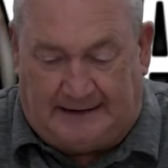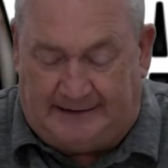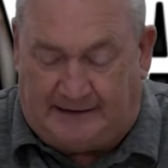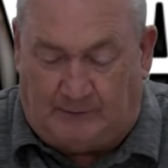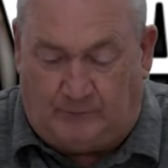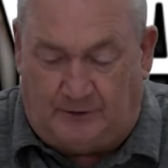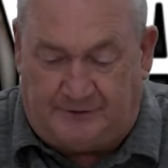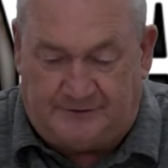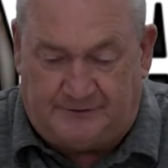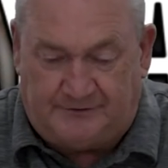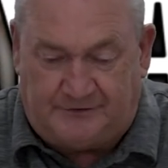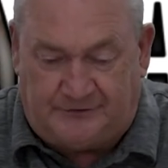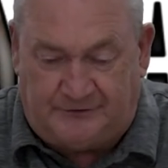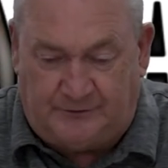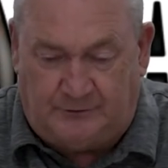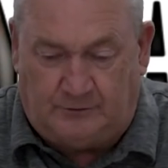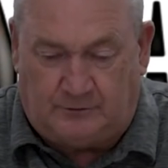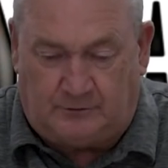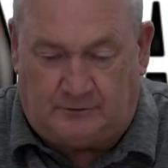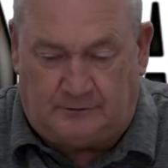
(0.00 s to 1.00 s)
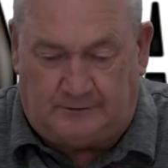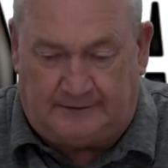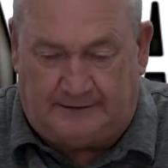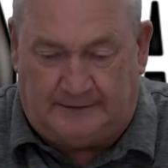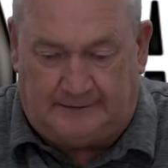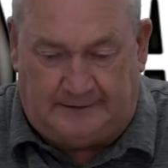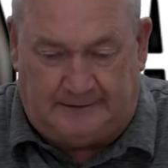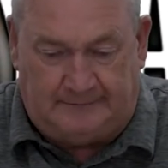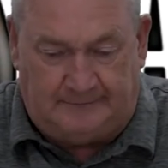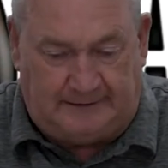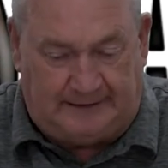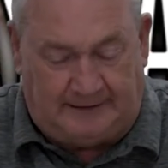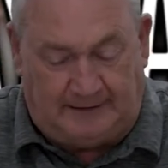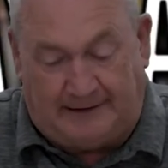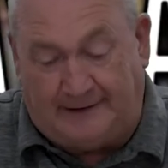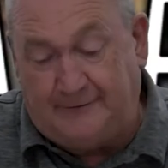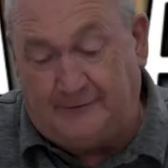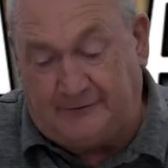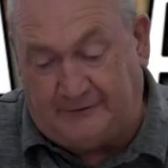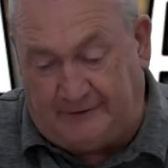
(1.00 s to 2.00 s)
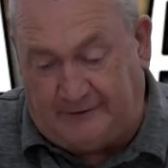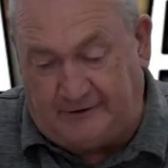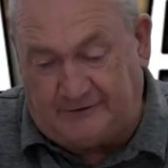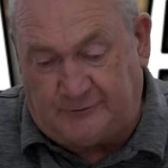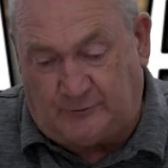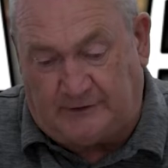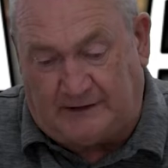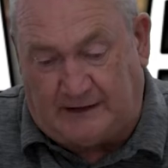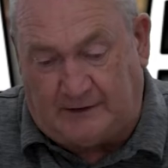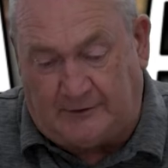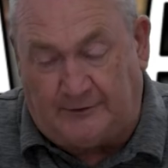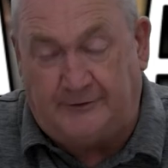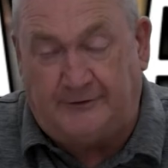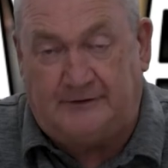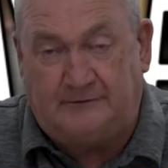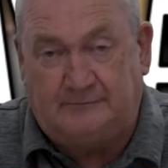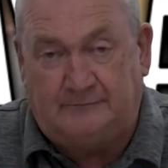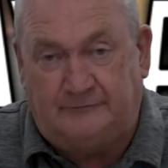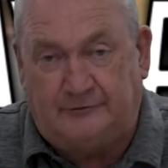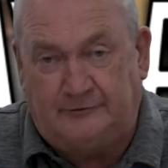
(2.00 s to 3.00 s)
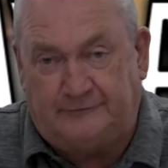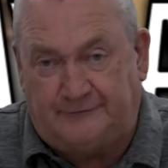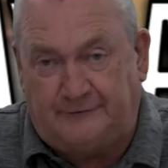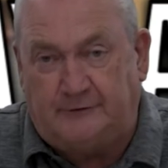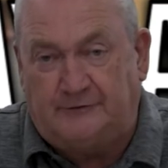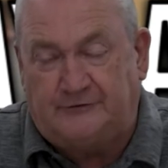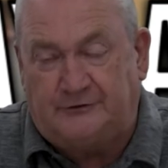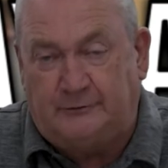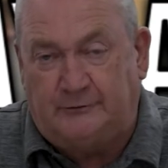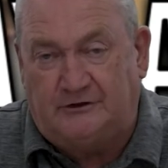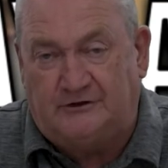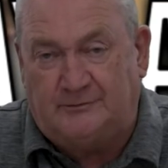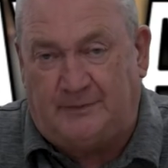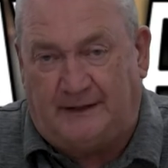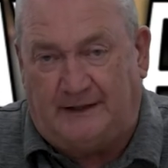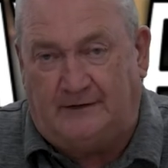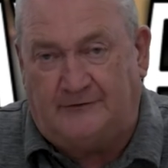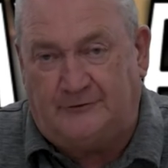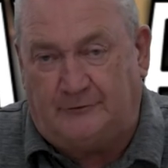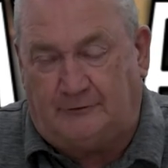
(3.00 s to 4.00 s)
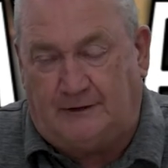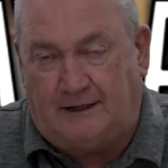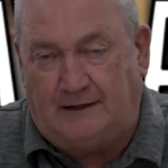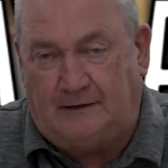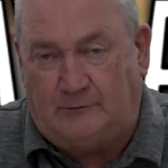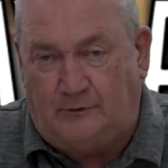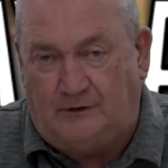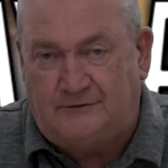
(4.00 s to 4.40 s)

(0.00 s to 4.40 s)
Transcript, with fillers: Uh, and I wasn't sure in, in later years when I heard it referred to as Panther Island,